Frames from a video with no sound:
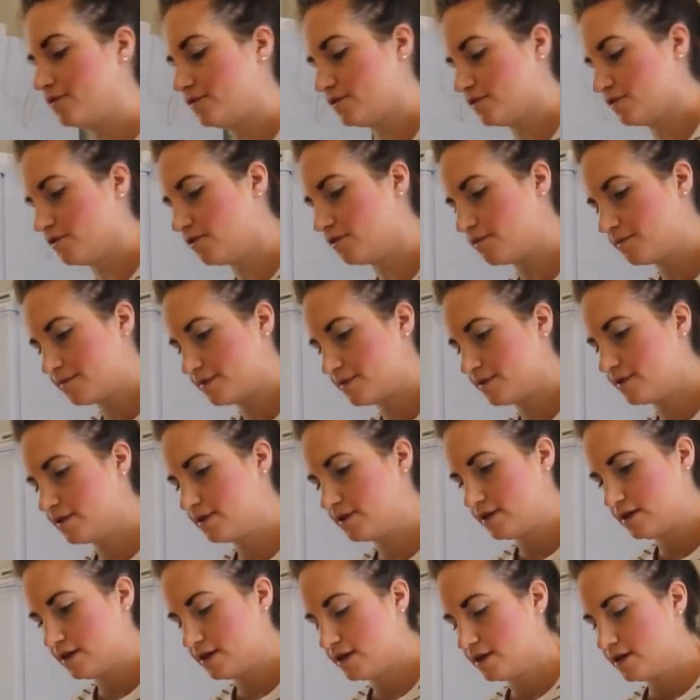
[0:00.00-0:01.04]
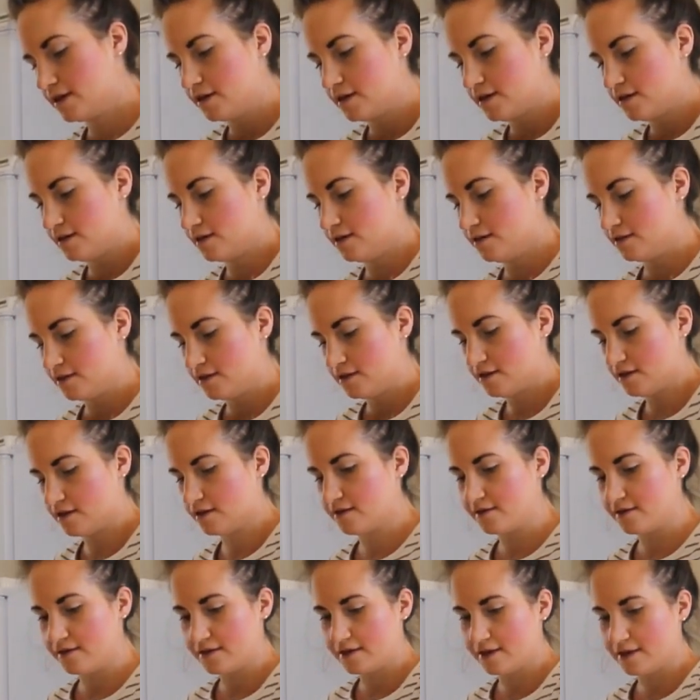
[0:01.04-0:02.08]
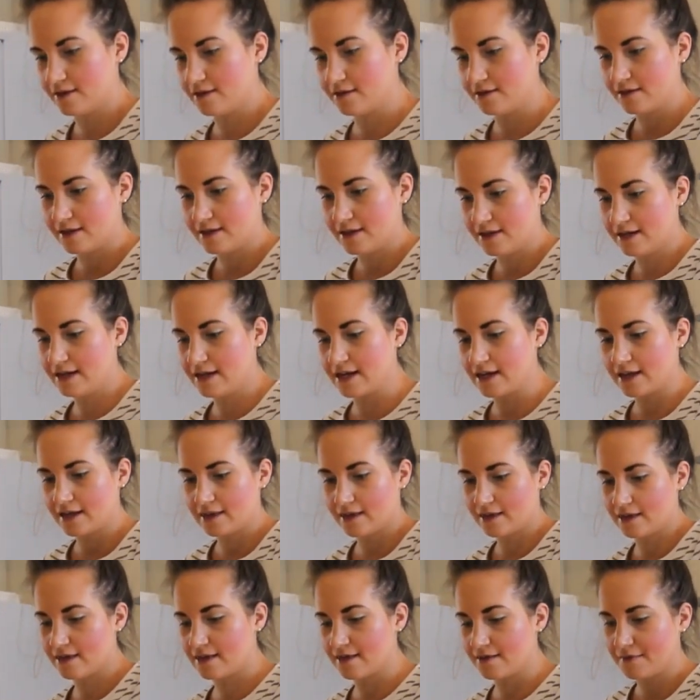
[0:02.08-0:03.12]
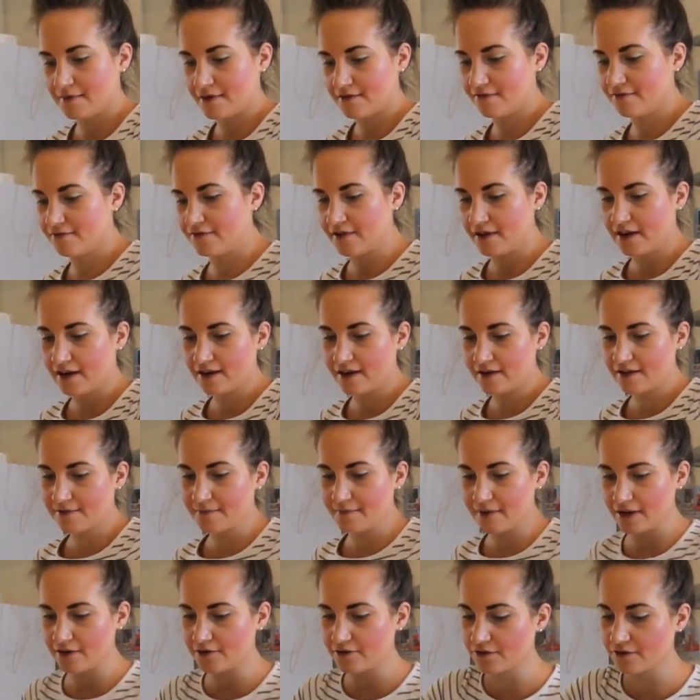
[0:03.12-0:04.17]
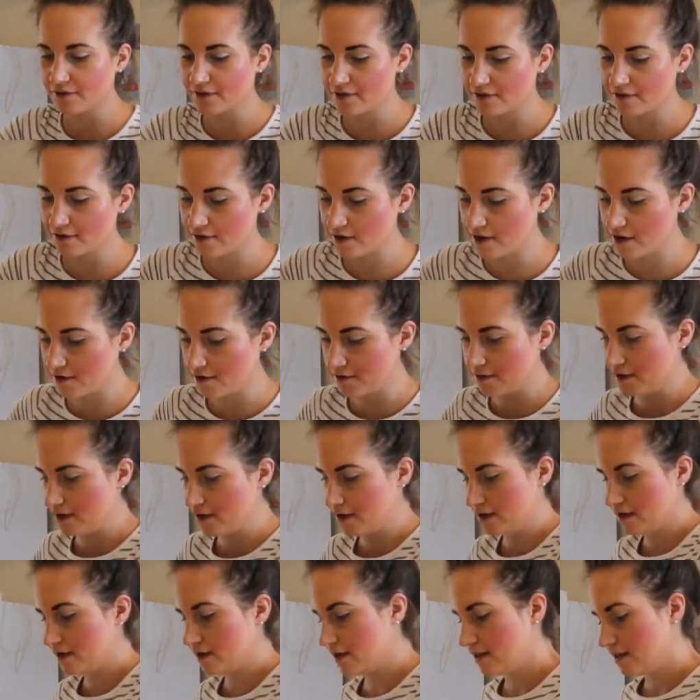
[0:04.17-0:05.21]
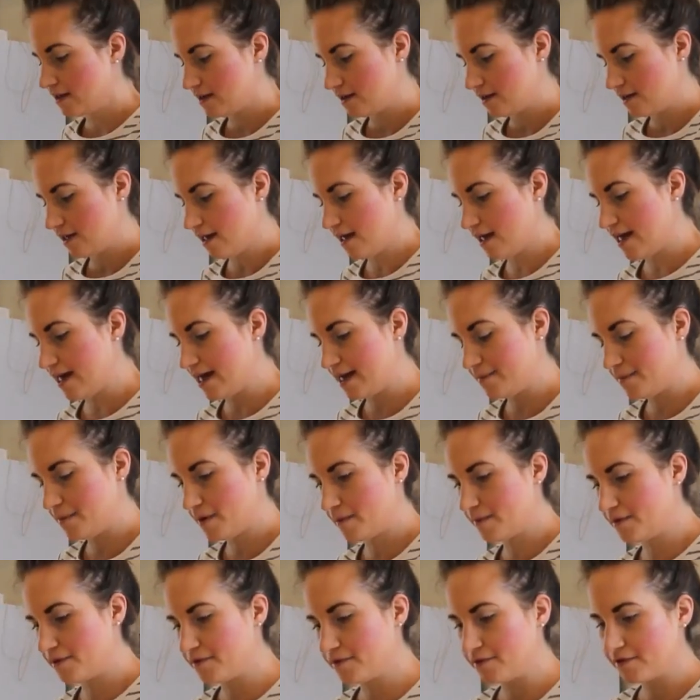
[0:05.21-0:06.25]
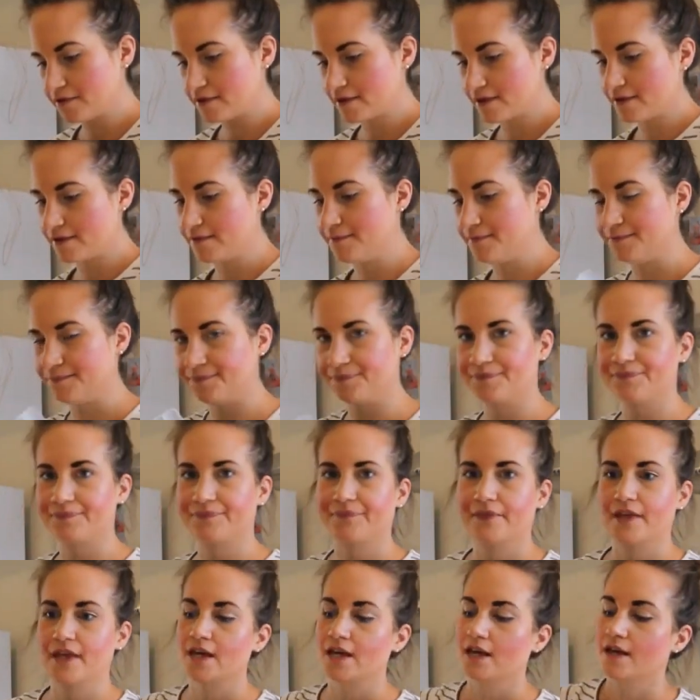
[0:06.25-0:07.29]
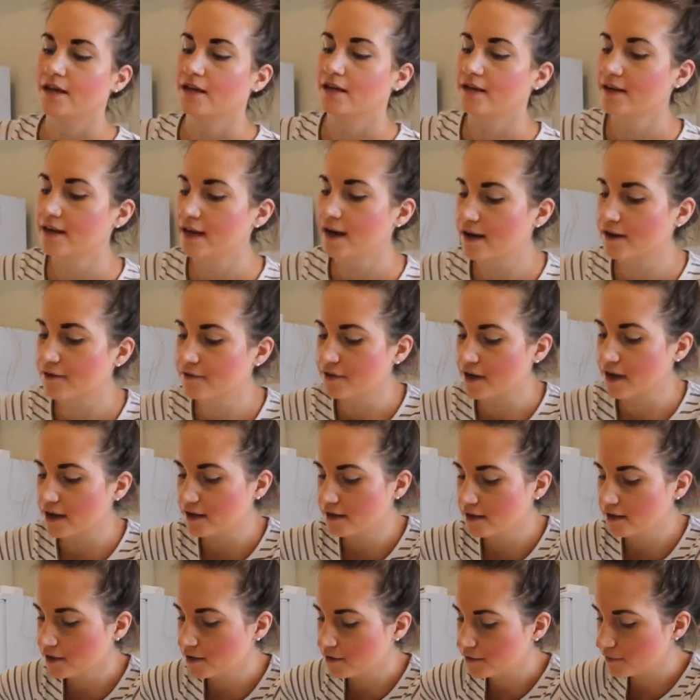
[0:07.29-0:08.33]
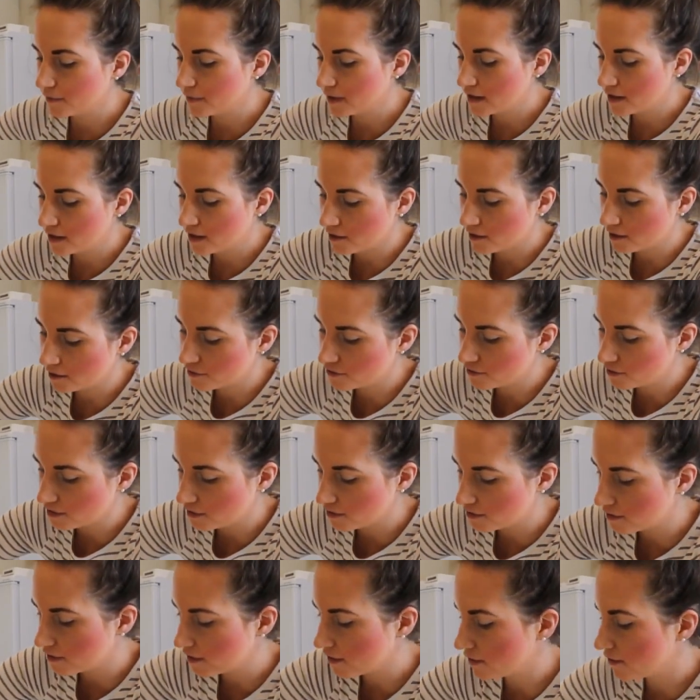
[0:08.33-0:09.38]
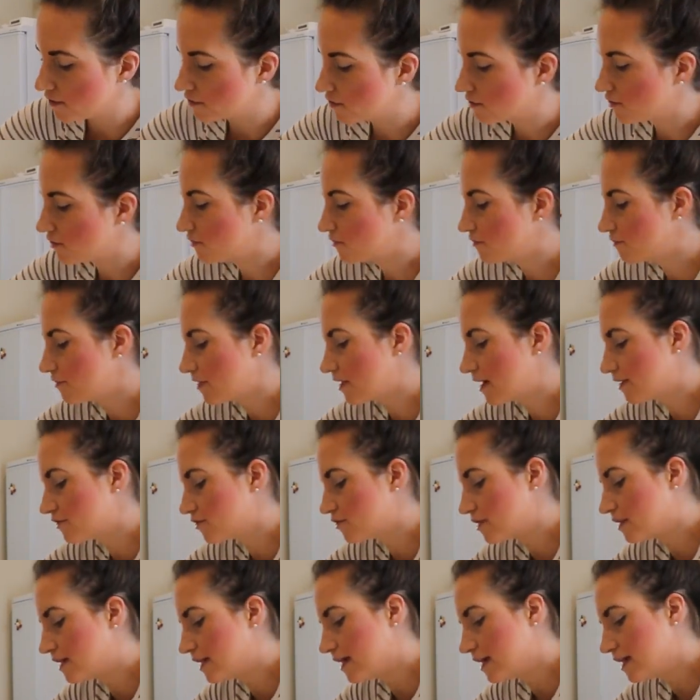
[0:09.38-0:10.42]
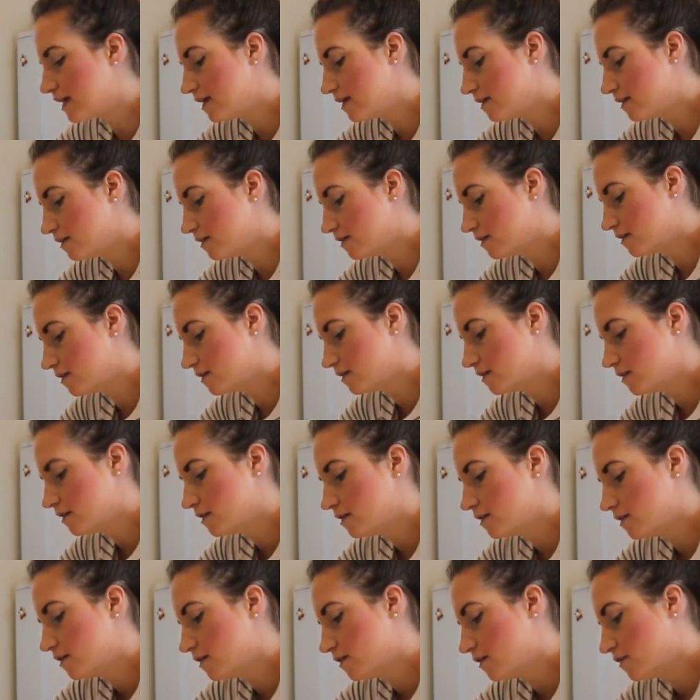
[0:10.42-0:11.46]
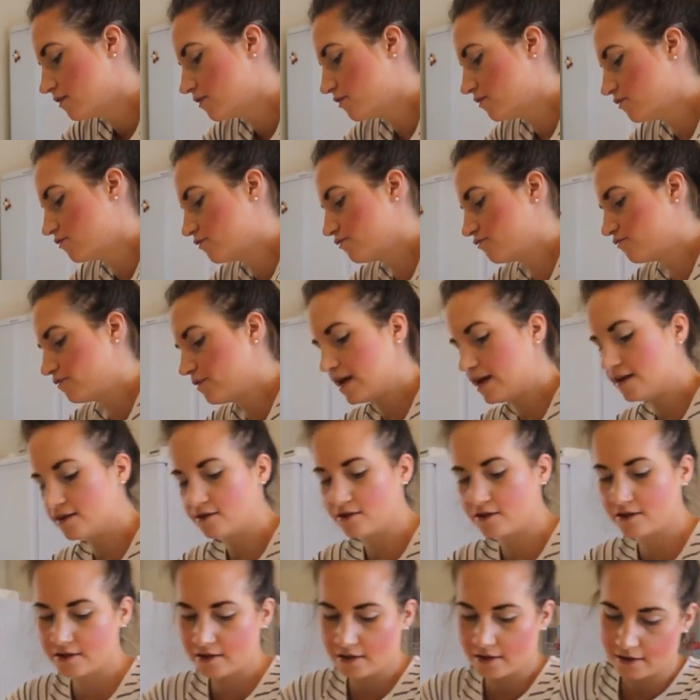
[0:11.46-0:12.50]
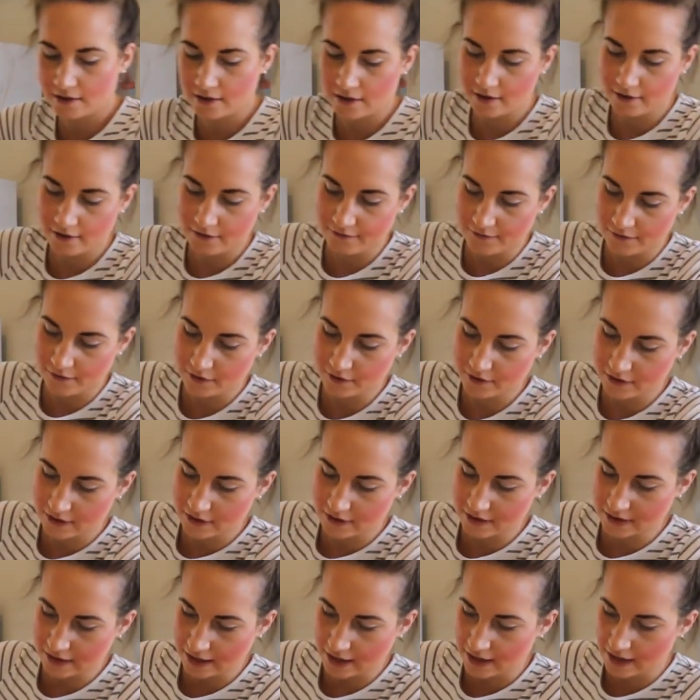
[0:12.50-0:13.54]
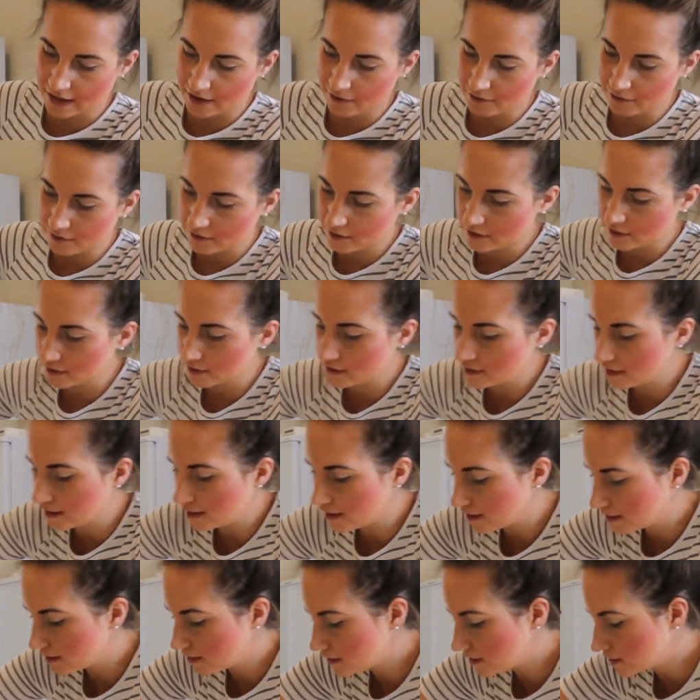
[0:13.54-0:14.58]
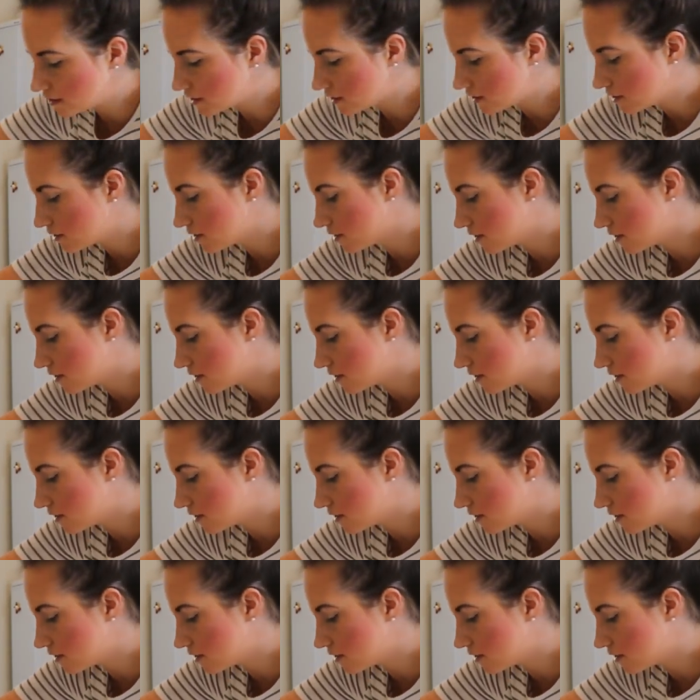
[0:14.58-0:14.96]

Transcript: on top just to stick this bit first. Make sure there's no air bubbles. Now then, we are just going to gradually stretch this fondant out and